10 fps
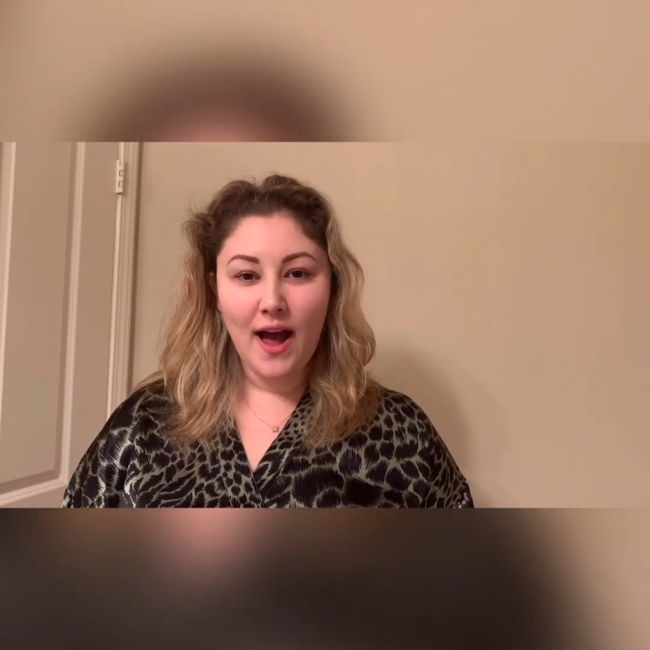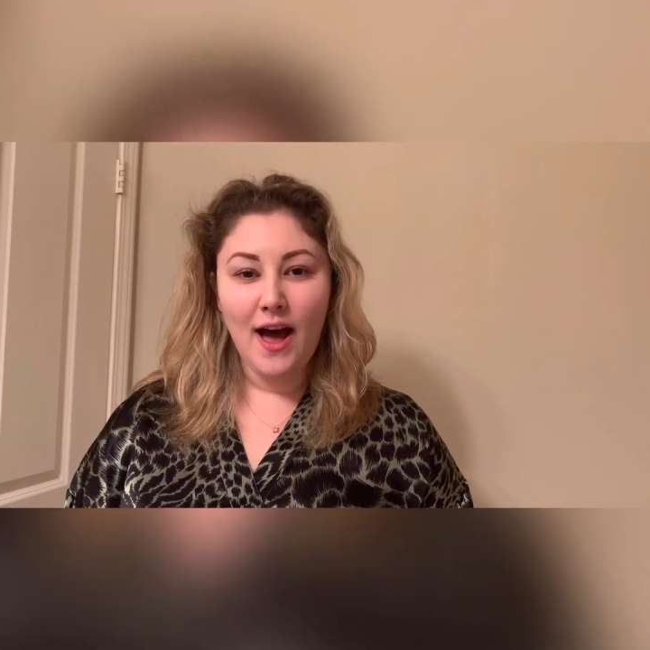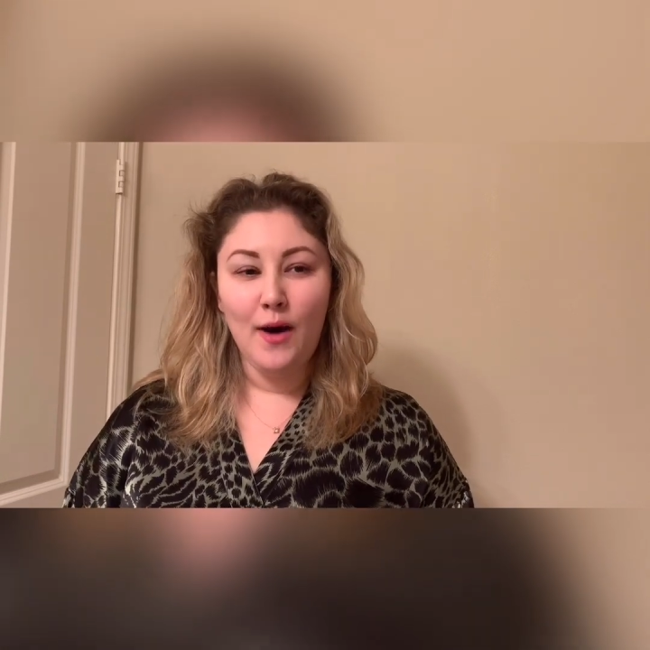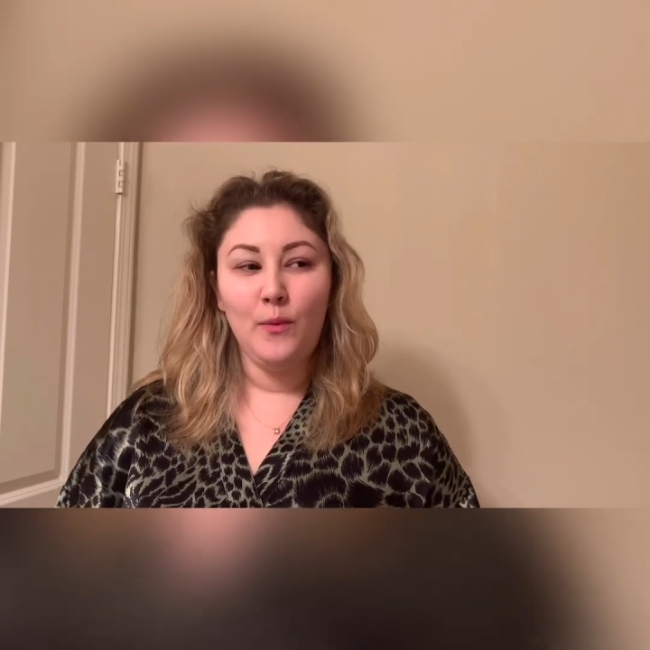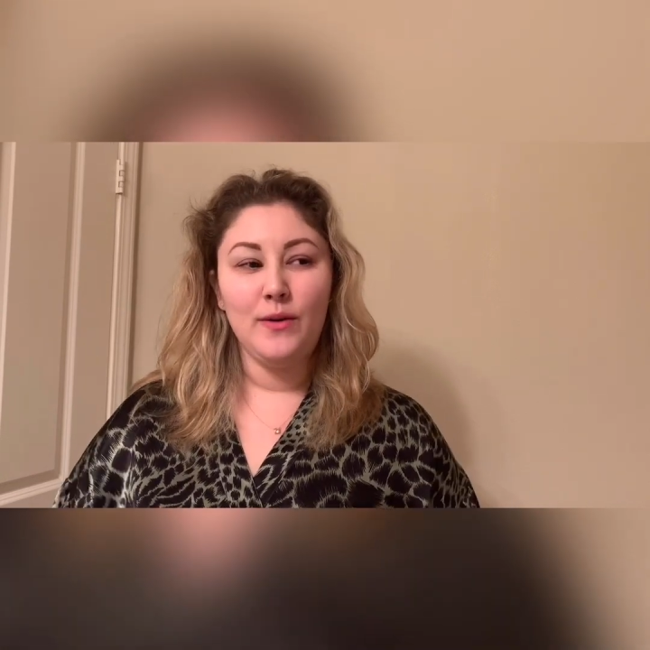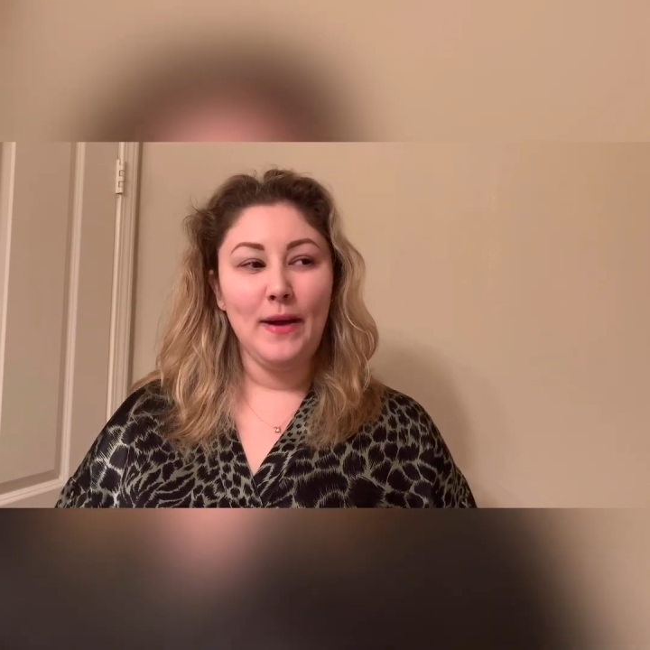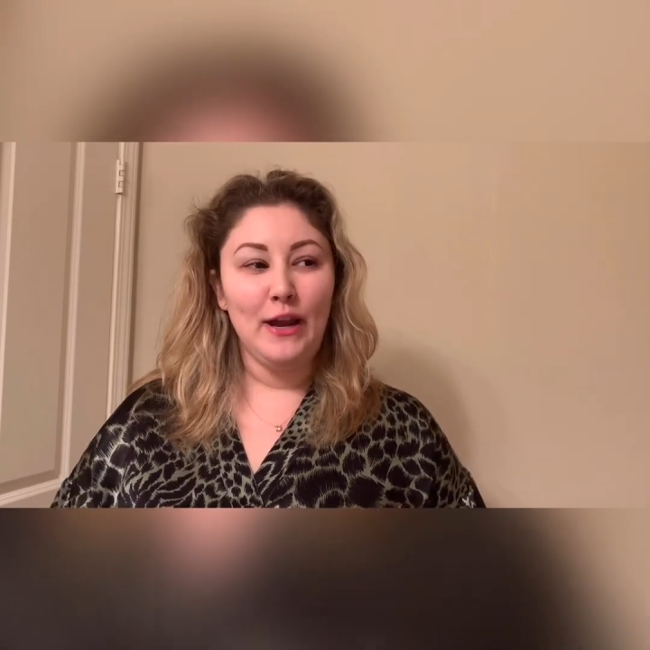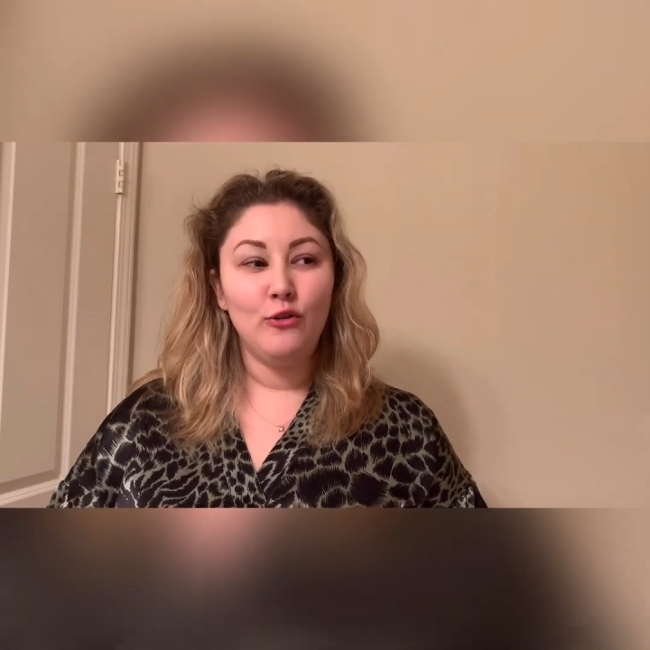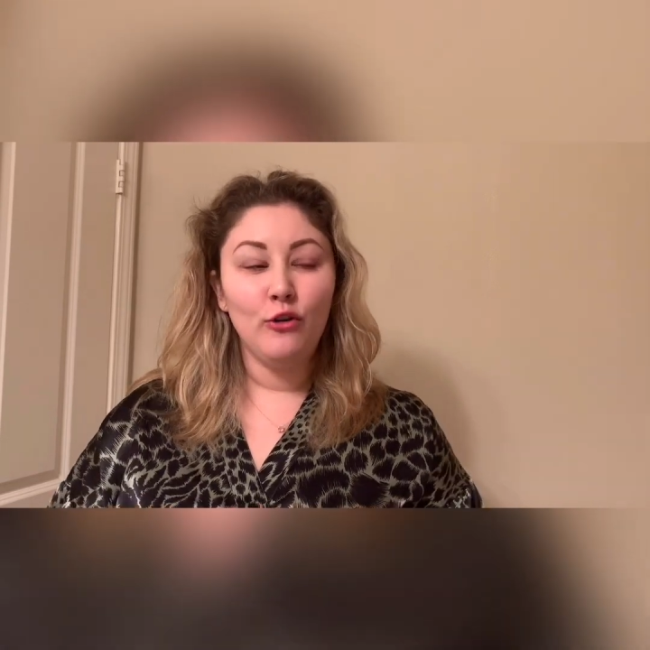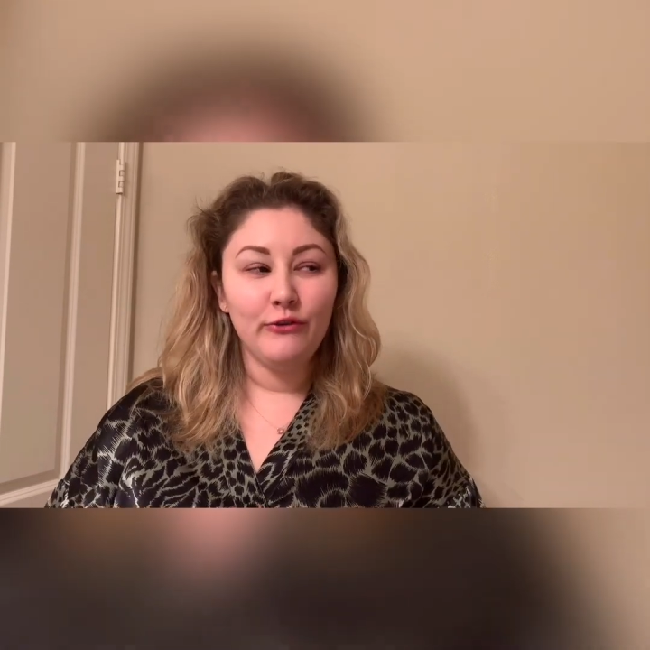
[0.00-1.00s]
One of my
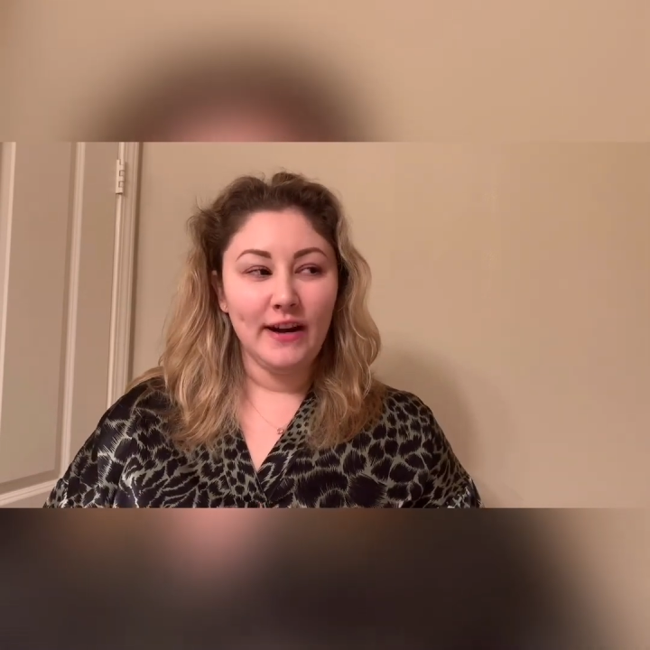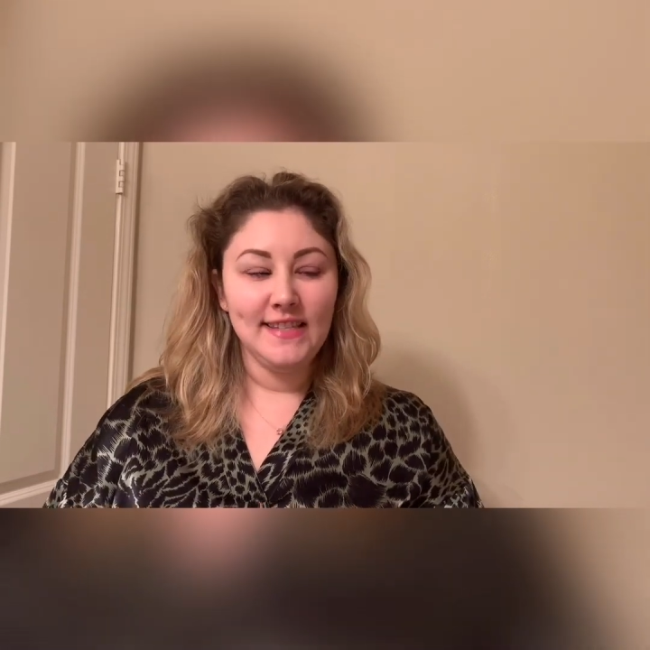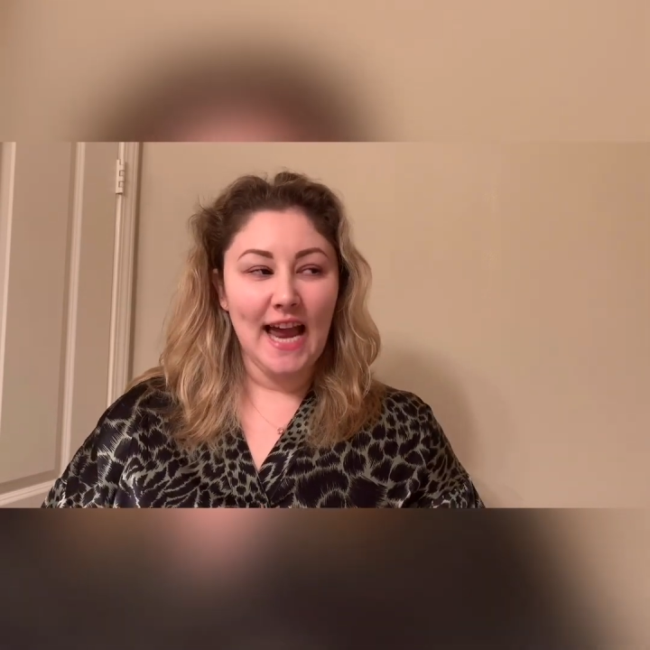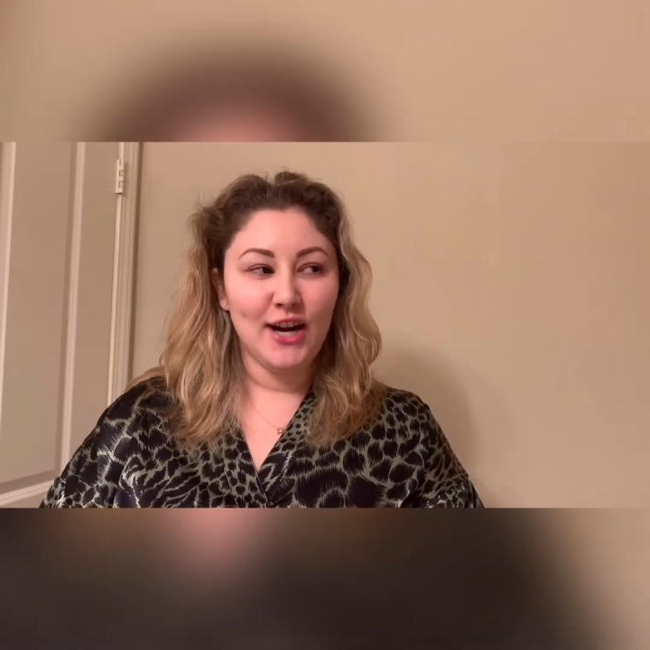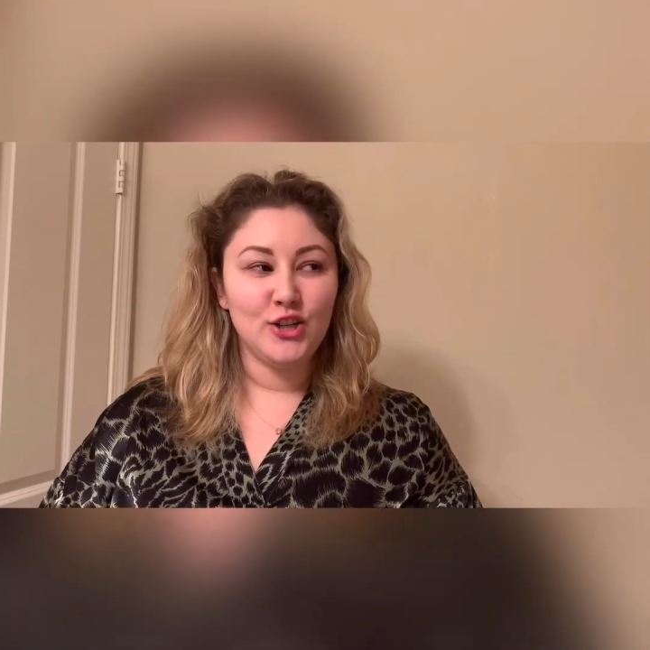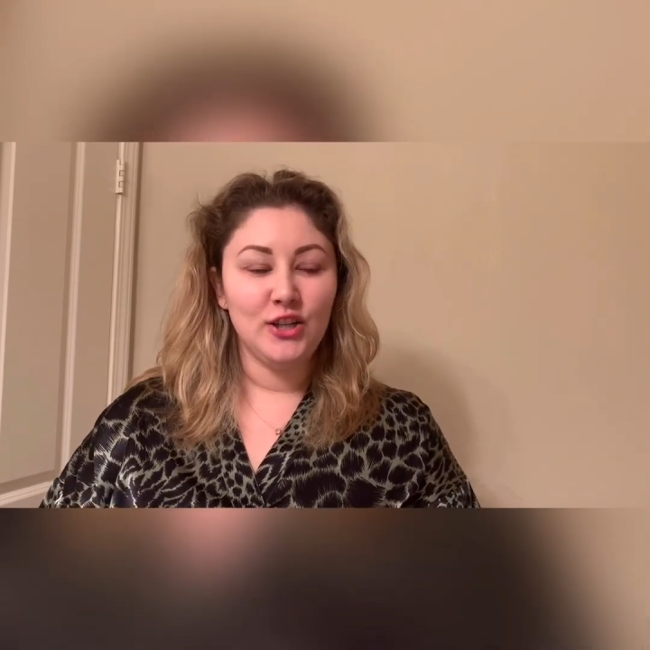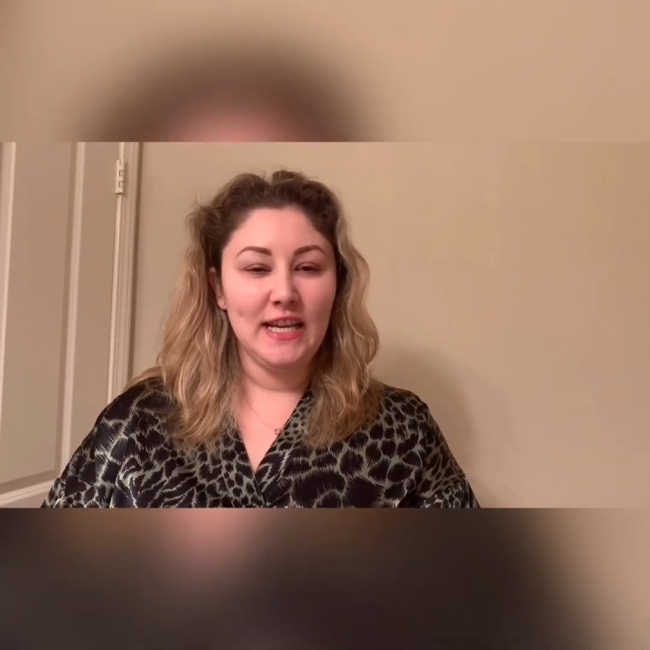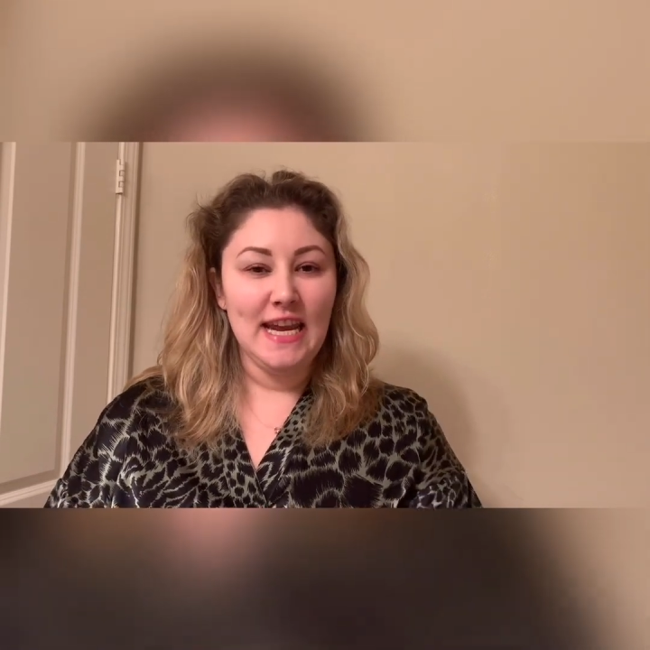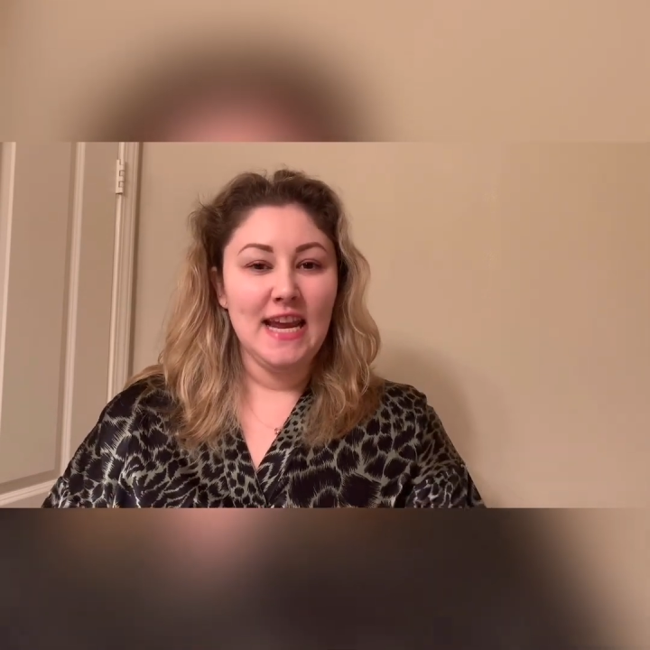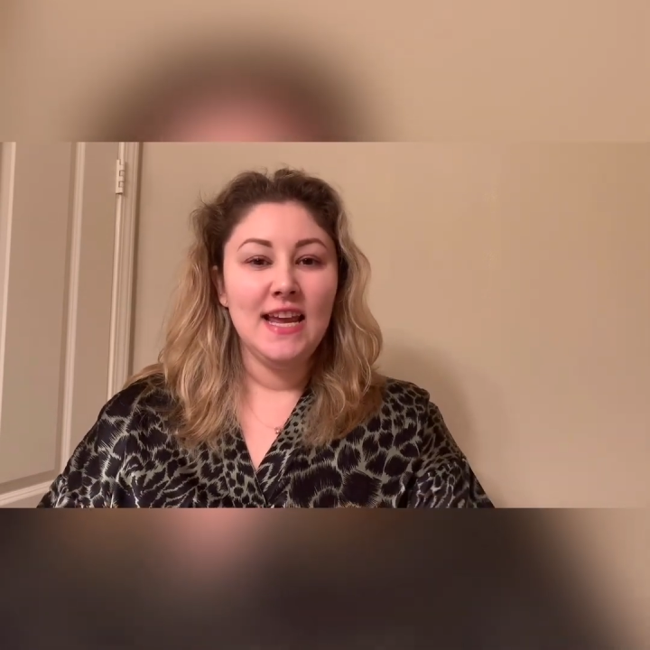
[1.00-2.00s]
girlfriends
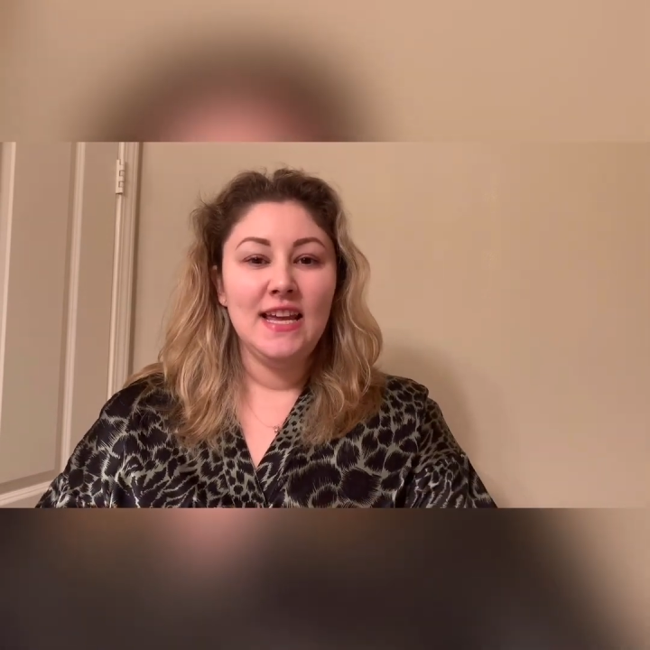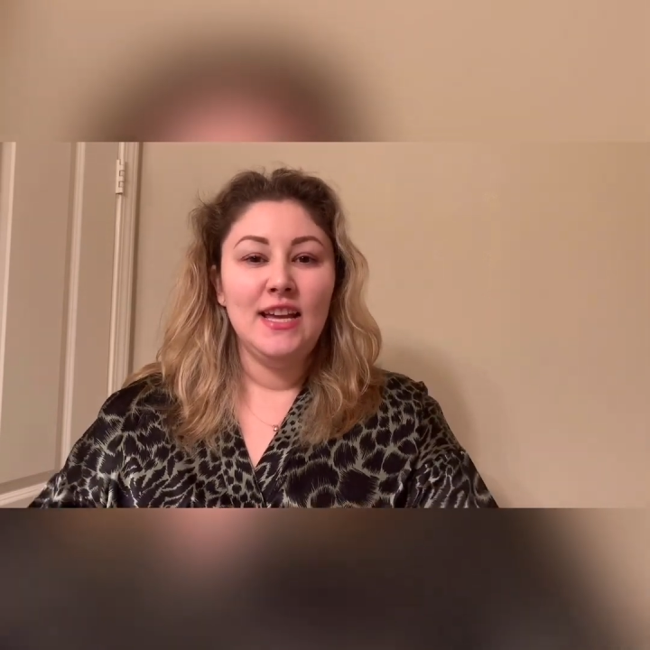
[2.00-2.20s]
actually